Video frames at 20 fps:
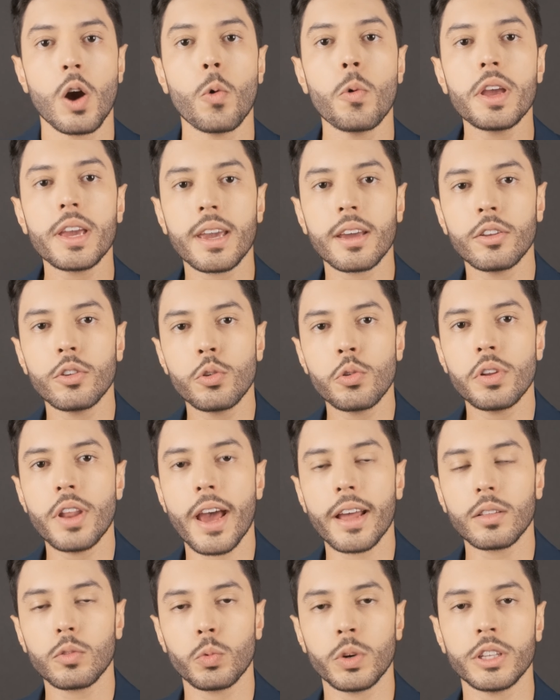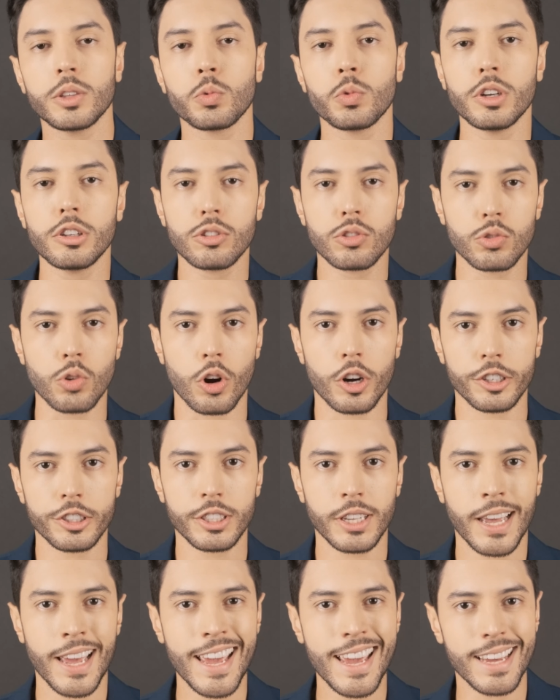We can do that with
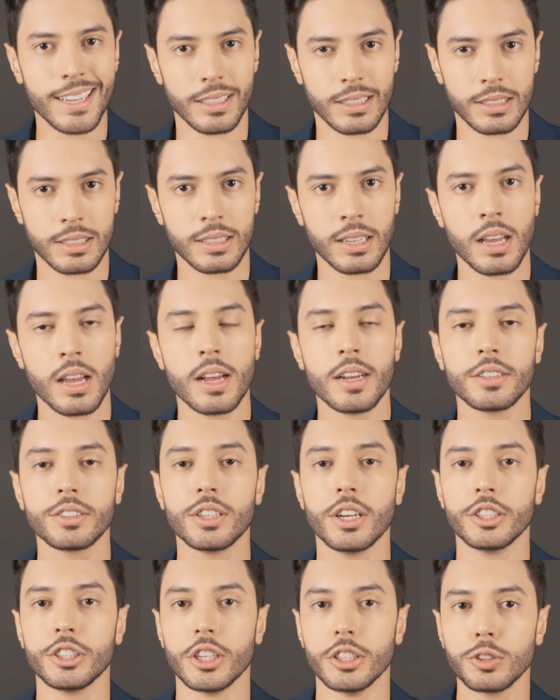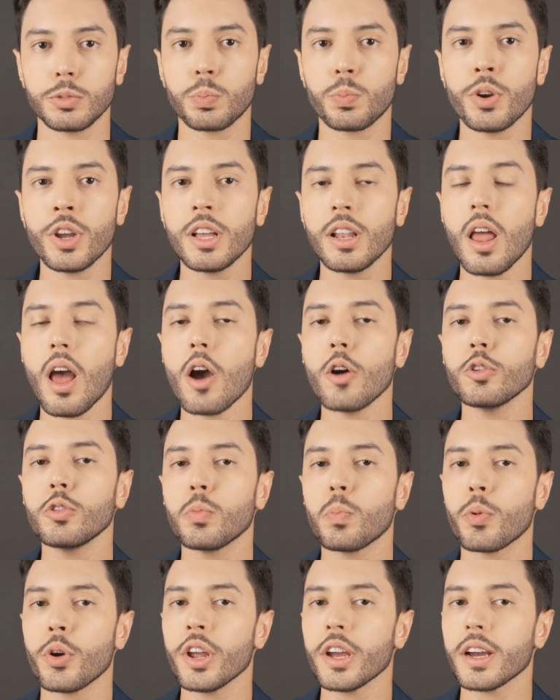resource hints, such as
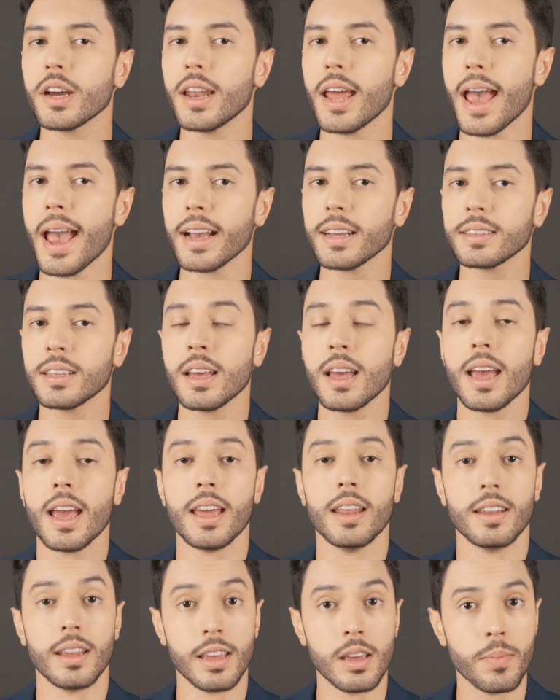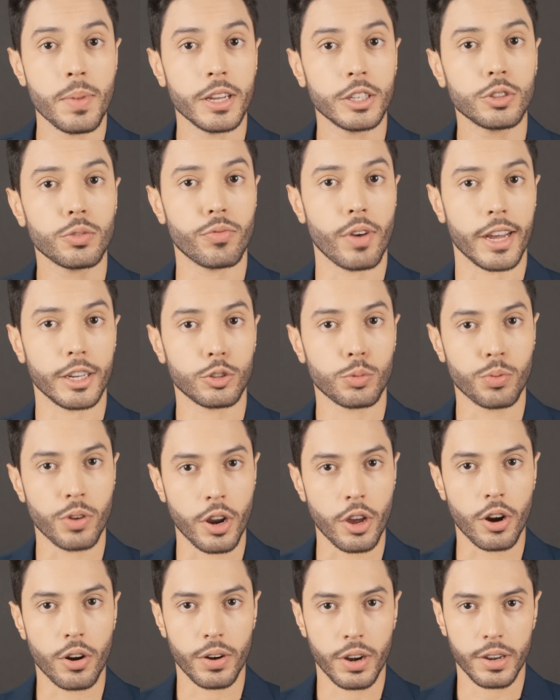preload, preconnect, and image fetch
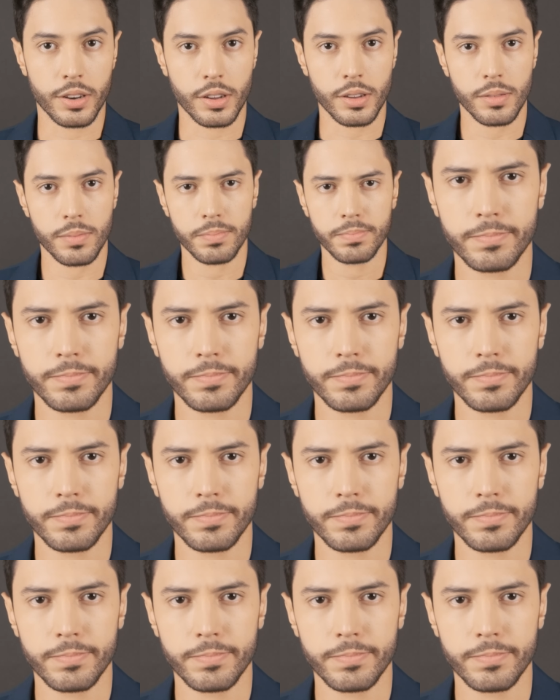priority.